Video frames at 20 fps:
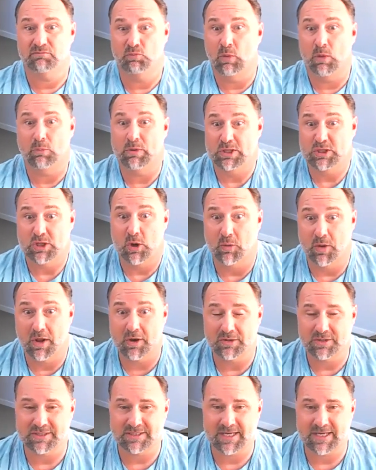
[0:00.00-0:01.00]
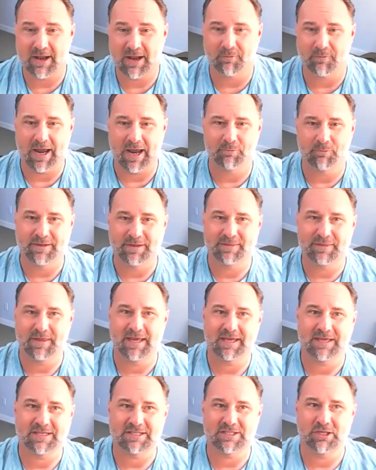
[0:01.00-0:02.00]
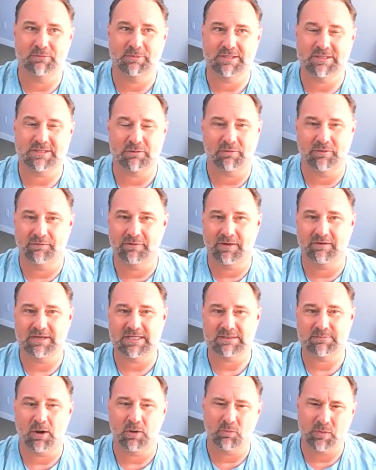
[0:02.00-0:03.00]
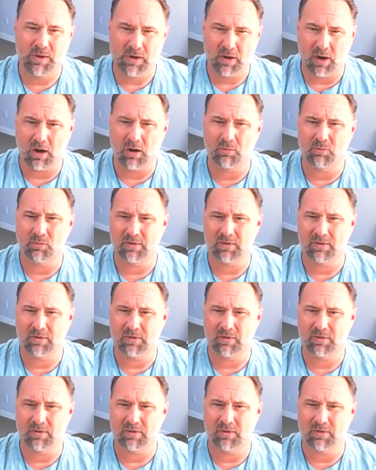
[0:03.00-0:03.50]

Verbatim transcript: what we don't understand, right? We think as humans that we're very smart. We are.